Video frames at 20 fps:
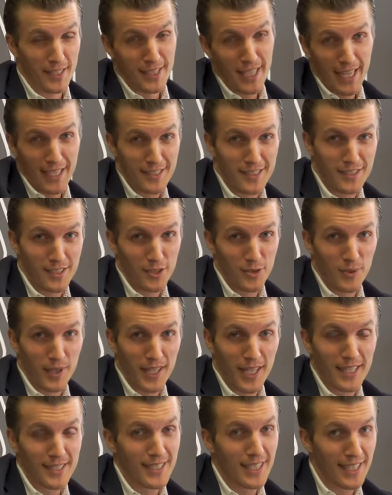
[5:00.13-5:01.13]
in taxes in
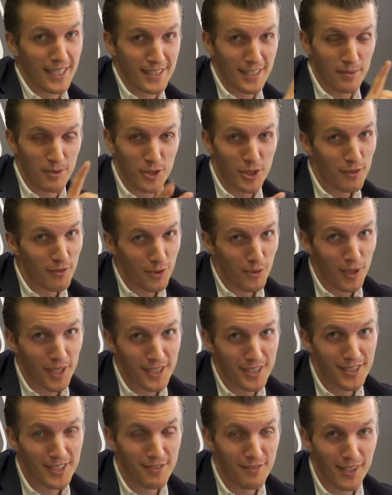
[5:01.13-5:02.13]
2018 because i'm sure if you're
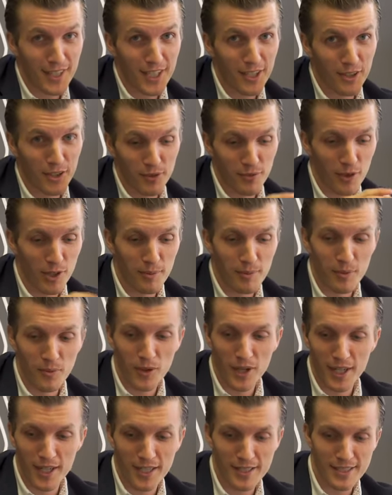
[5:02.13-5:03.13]
watching this video and you've already been
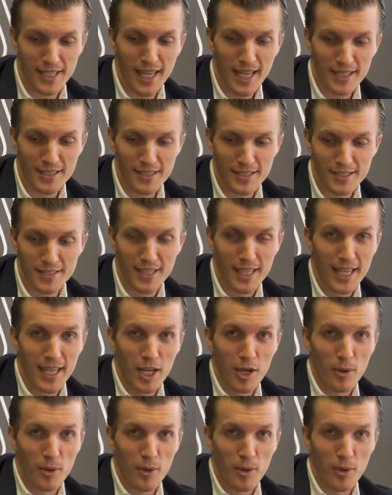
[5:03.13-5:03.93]
working on taxes